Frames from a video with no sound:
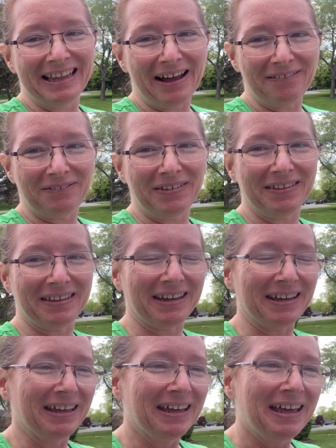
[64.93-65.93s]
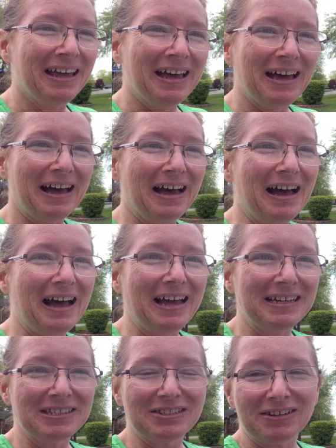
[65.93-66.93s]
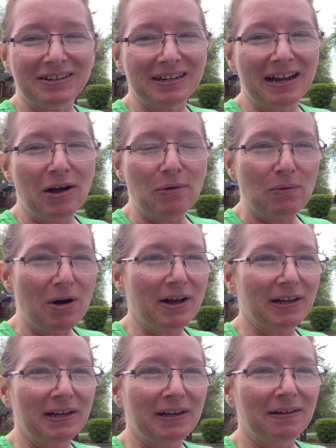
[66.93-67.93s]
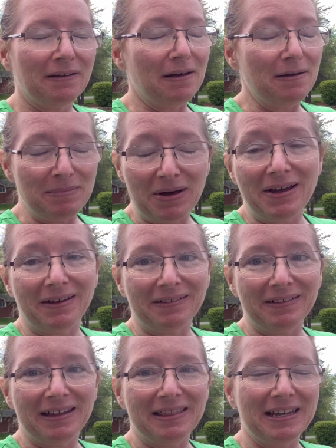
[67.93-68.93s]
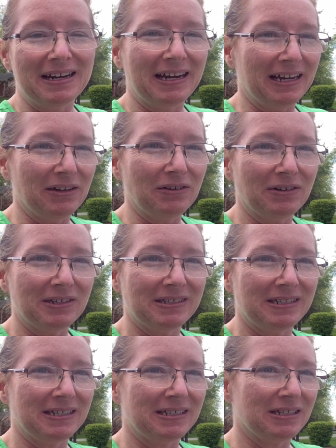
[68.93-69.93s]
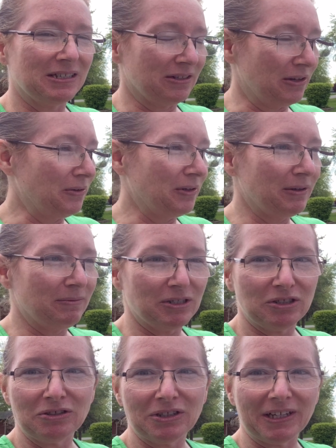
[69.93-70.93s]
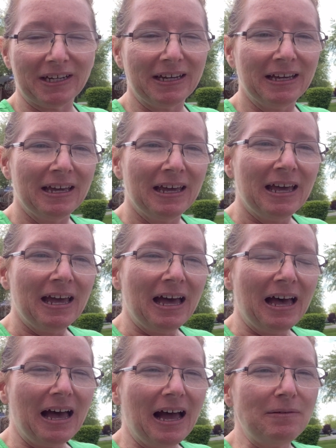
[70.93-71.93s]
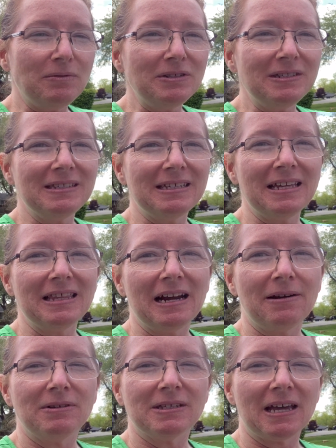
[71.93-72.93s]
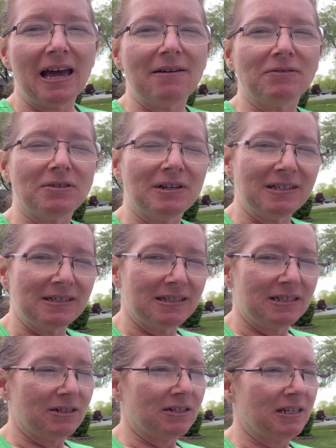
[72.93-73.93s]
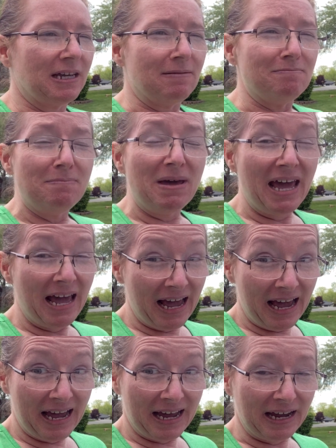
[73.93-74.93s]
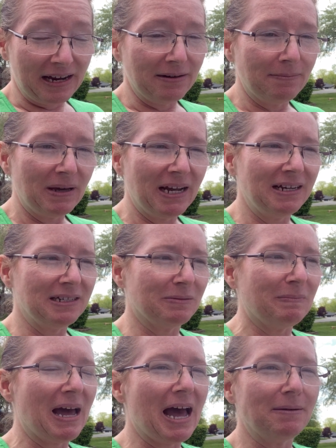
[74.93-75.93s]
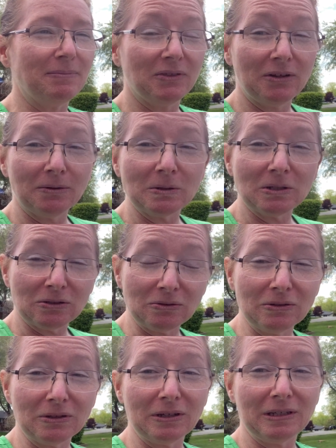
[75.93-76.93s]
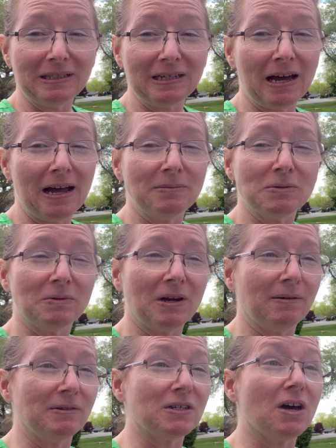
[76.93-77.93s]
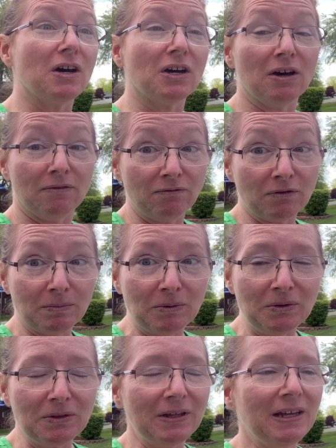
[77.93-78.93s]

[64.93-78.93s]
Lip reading: that feeling. I started out walking a mile and then I increased it slowly but surely. I wouldn't say that I was ever necessarily in pain. Pain is bad, but there were certainly times when I was uncomfortable,